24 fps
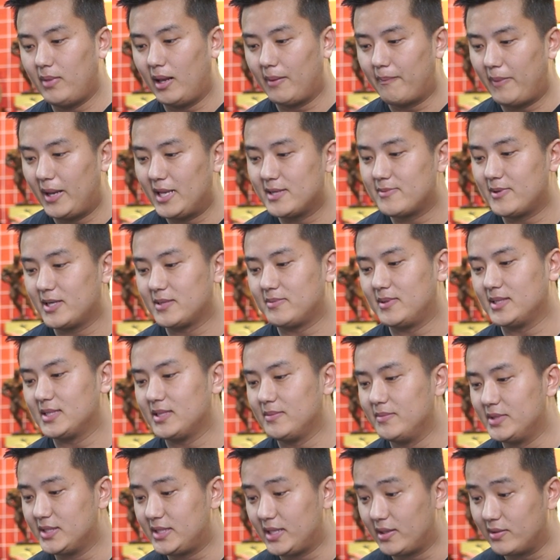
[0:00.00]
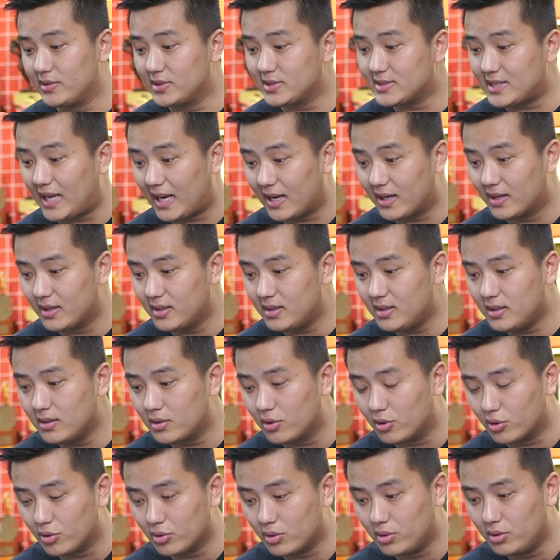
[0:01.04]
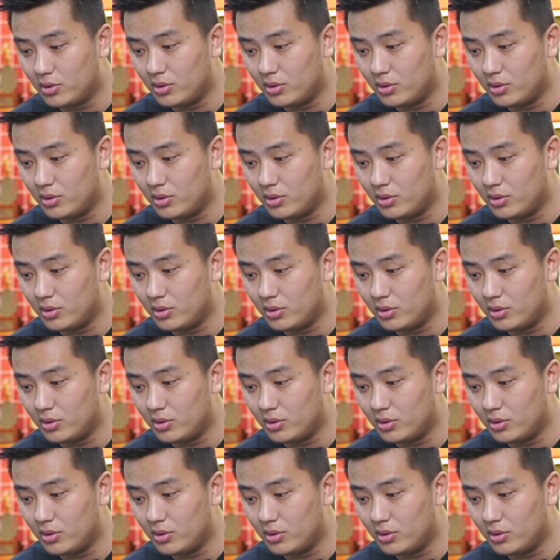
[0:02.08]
like bench press ma chai mistake huncha. Sagar Gurung.